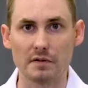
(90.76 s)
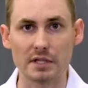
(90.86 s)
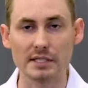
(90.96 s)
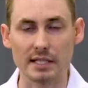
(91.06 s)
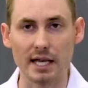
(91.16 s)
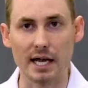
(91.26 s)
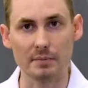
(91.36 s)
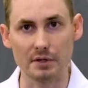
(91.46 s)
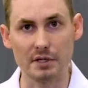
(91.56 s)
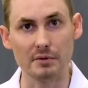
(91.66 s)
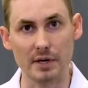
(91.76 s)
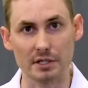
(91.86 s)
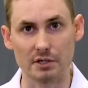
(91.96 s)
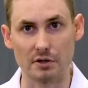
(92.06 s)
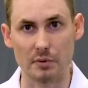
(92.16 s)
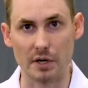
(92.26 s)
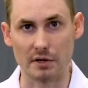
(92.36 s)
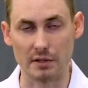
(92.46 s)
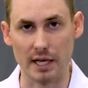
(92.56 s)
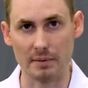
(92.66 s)
For this lab, you need to make sure you're wearing
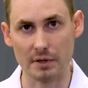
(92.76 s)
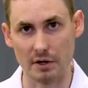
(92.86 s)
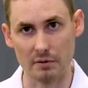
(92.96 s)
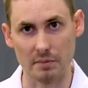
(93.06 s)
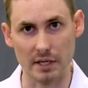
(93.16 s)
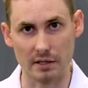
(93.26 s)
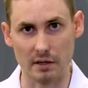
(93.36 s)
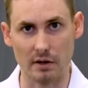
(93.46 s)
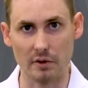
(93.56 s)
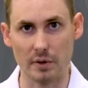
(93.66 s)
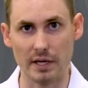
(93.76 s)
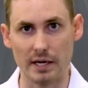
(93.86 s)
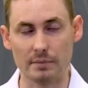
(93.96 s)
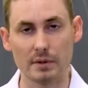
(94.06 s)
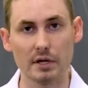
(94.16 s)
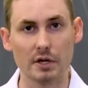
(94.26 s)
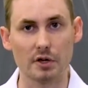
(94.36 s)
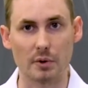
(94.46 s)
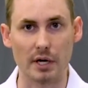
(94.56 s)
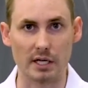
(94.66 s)
your lab coat buttoned all the way up,
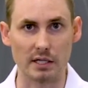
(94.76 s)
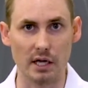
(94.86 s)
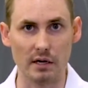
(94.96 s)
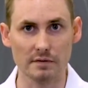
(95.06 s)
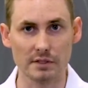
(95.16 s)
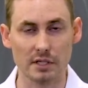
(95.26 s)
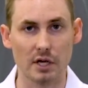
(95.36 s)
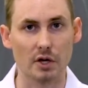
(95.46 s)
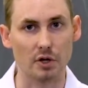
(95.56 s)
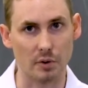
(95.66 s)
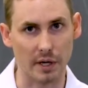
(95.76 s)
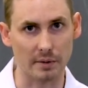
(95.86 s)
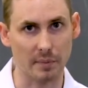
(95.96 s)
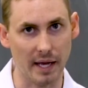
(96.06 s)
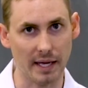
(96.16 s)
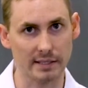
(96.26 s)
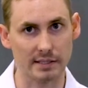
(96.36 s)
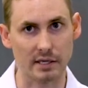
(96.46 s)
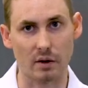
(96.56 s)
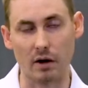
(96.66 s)
you're wearing gloves, you're wearing pants
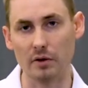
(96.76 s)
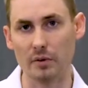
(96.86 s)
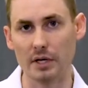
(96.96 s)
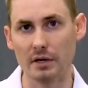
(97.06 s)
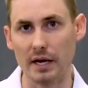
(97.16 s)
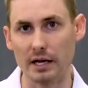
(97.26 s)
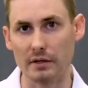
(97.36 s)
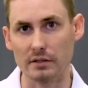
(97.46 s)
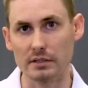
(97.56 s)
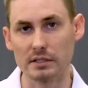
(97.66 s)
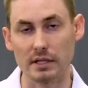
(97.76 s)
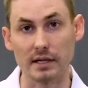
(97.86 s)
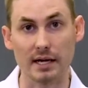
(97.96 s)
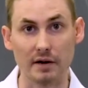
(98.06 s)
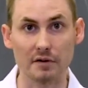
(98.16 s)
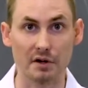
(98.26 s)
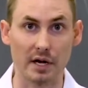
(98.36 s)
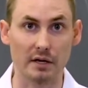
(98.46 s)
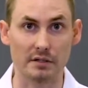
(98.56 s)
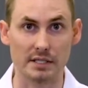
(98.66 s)
that go all the way to your ankles and that cover your
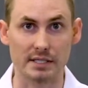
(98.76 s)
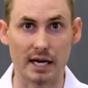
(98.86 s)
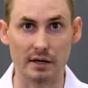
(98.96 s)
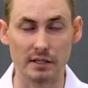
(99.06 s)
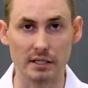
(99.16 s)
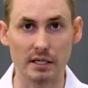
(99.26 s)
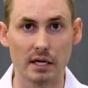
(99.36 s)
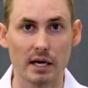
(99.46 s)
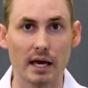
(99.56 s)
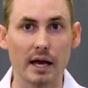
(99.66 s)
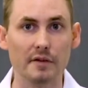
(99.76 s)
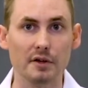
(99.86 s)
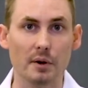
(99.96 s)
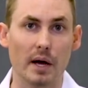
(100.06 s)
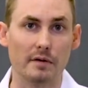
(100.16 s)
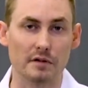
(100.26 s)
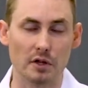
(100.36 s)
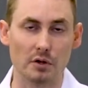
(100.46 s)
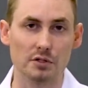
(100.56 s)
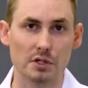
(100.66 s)
ankles entirely, and that you'll have
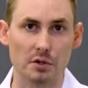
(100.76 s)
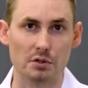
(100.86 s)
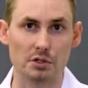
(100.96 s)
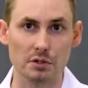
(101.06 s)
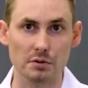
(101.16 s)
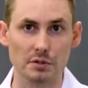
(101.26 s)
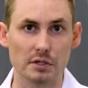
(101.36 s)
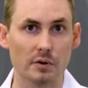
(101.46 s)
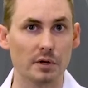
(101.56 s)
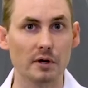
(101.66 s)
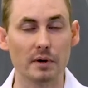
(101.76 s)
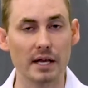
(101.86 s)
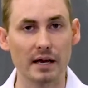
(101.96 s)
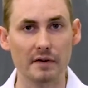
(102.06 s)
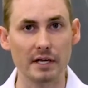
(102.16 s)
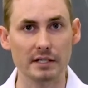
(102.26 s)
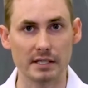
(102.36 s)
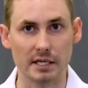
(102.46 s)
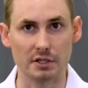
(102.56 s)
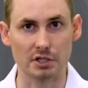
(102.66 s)
closed-toed shoes. We don't want to have any
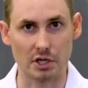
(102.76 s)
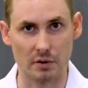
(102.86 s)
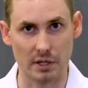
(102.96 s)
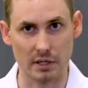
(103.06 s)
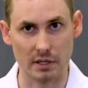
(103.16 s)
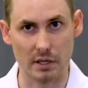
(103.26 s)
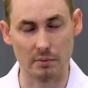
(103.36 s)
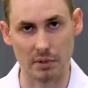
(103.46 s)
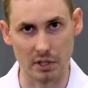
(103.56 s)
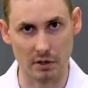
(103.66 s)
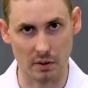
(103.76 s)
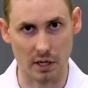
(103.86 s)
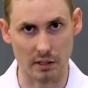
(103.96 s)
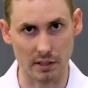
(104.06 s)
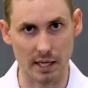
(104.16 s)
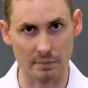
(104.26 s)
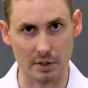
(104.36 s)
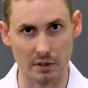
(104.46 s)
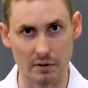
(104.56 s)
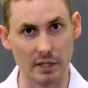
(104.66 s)
skin showing below our lab
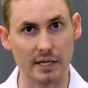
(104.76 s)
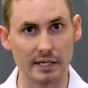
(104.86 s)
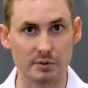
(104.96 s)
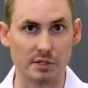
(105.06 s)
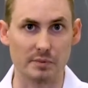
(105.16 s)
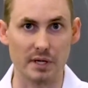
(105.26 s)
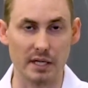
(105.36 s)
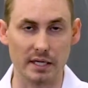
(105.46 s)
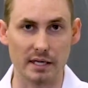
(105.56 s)
coat in case we spill any